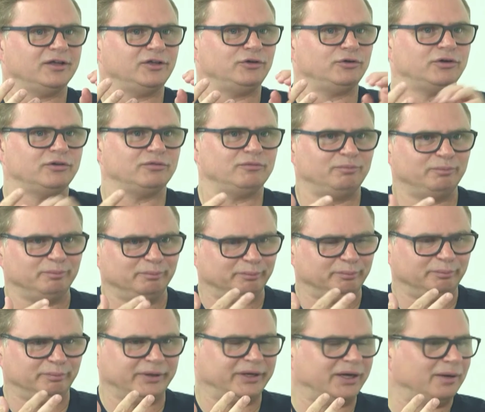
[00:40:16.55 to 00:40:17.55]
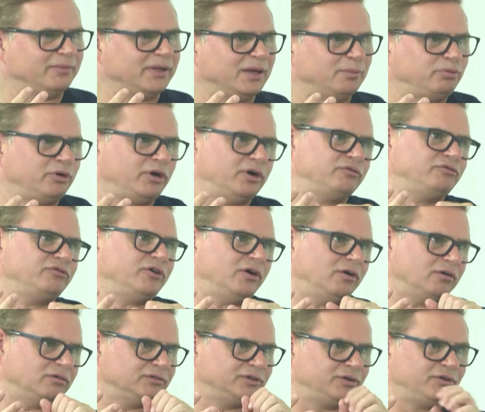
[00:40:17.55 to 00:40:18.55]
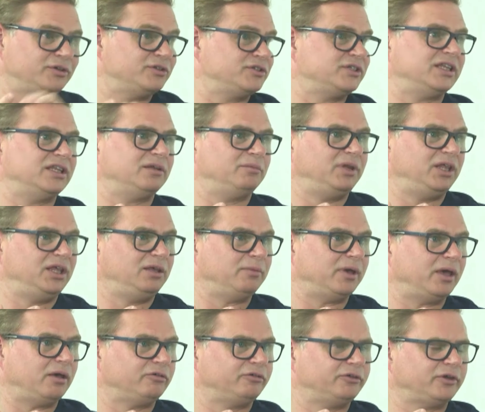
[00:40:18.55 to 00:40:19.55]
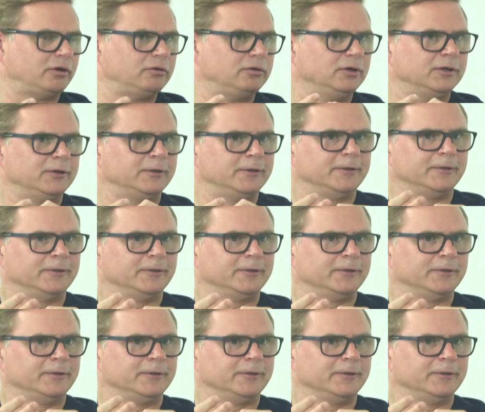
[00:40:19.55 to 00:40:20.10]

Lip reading: You can bring up their profile. You can send them an email. So